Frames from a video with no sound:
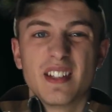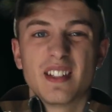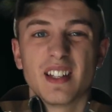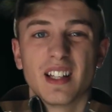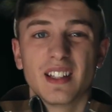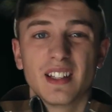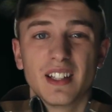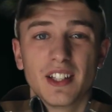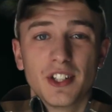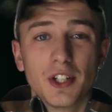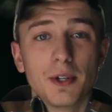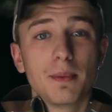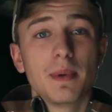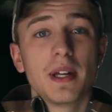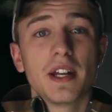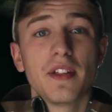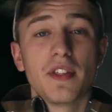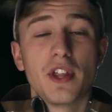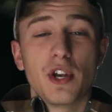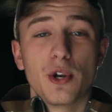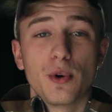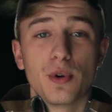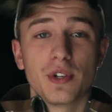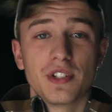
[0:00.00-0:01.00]
is a little bit
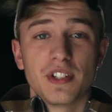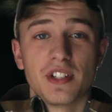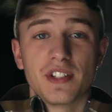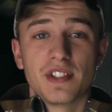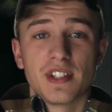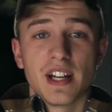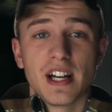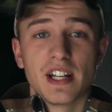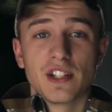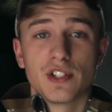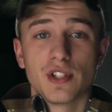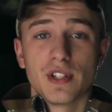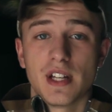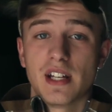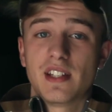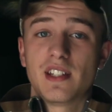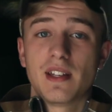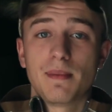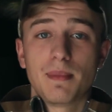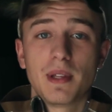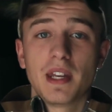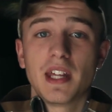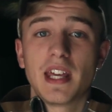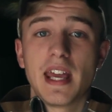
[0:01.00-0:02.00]
on the noisy side, so that's
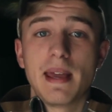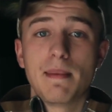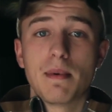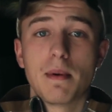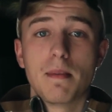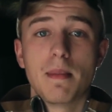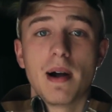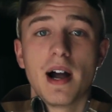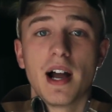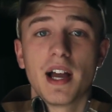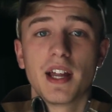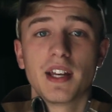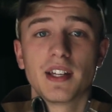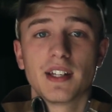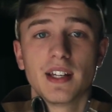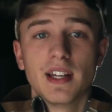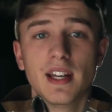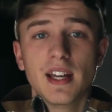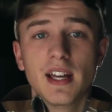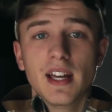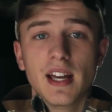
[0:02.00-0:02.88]
something to keep in mind.